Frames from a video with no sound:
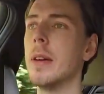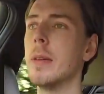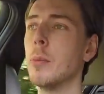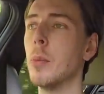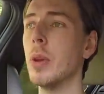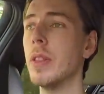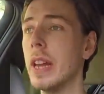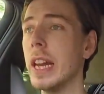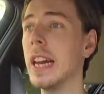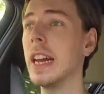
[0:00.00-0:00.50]

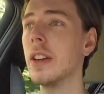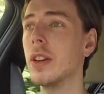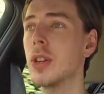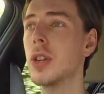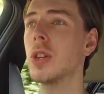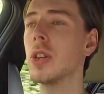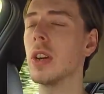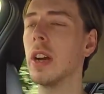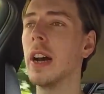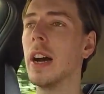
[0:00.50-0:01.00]
with
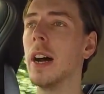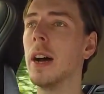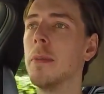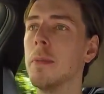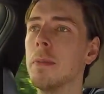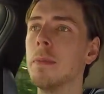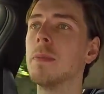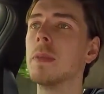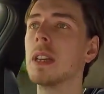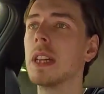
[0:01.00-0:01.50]
each
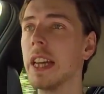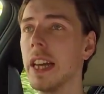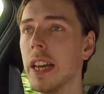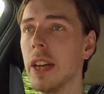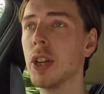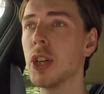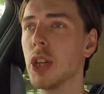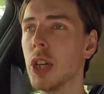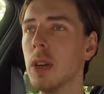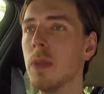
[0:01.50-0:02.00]

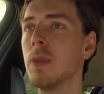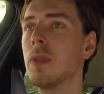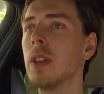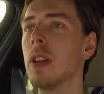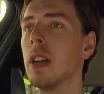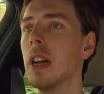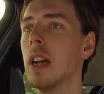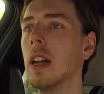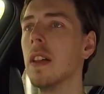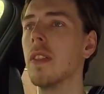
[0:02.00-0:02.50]
gear shift,
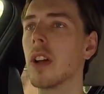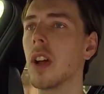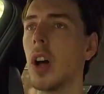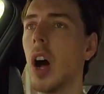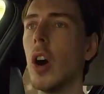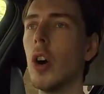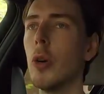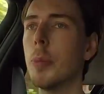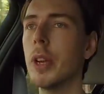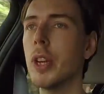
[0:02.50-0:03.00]
the
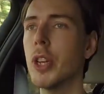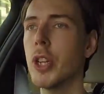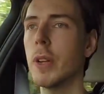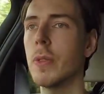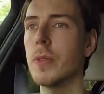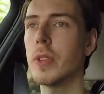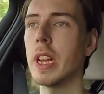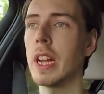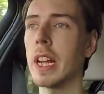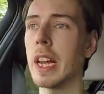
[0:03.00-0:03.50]
car will be
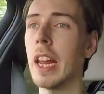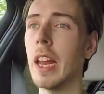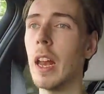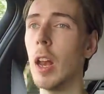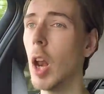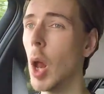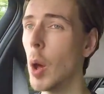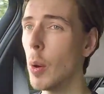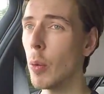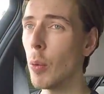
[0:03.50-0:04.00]
shifting
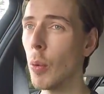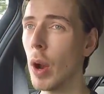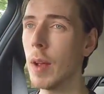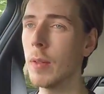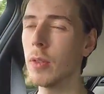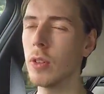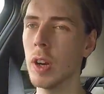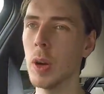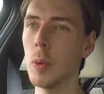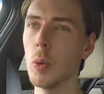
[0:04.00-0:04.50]
in lower
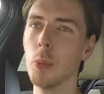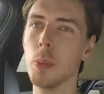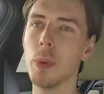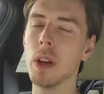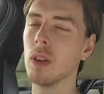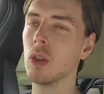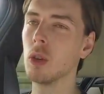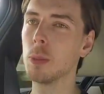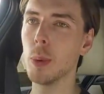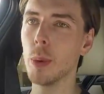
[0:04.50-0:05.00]
revs than it would be
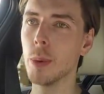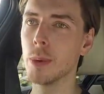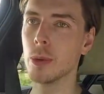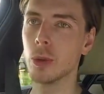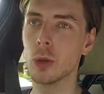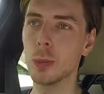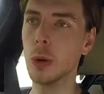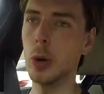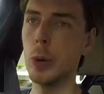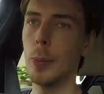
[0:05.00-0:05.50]
in Sport or
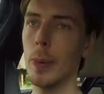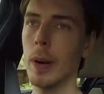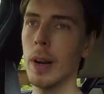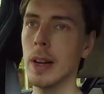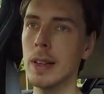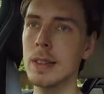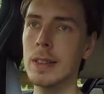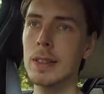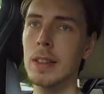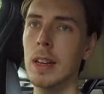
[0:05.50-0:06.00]
Sport
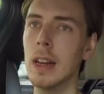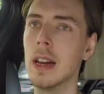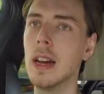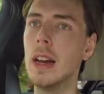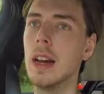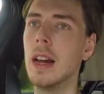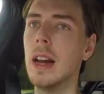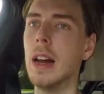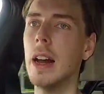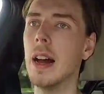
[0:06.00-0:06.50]
Plus.
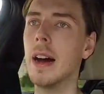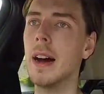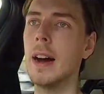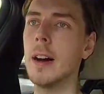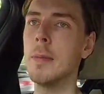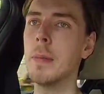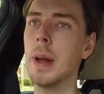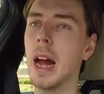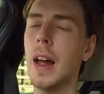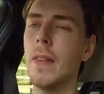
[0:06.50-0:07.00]

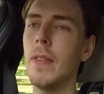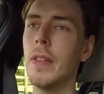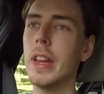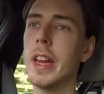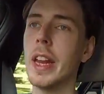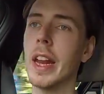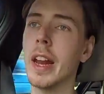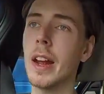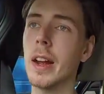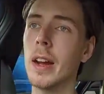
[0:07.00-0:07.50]
And
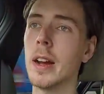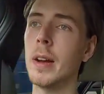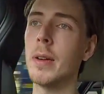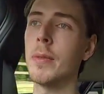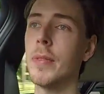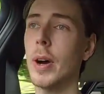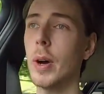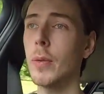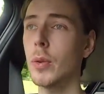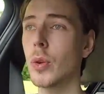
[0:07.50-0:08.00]
the
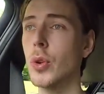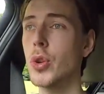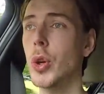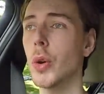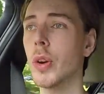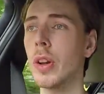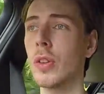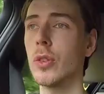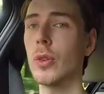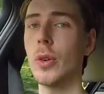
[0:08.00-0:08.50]

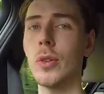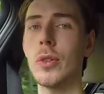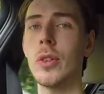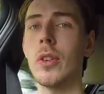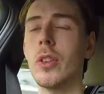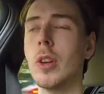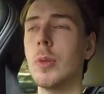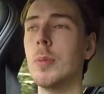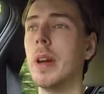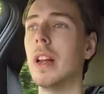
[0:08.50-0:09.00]
valve-controlled exhaust
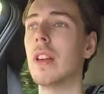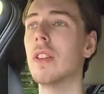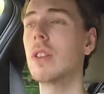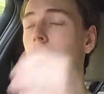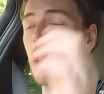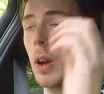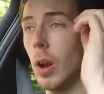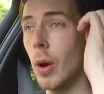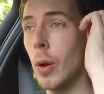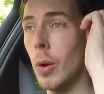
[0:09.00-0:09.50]
system is
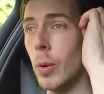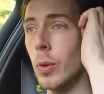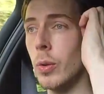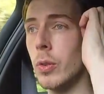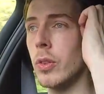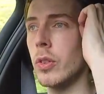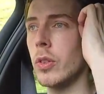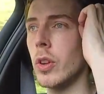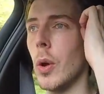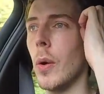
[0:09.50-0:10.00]

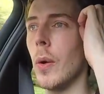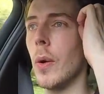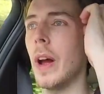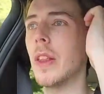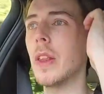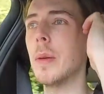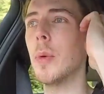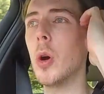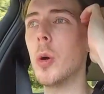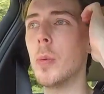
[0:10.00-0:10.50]
closed. So
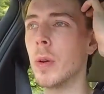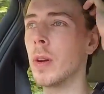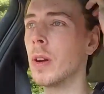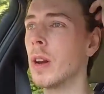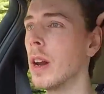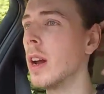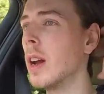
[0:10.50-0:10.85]
at the moment,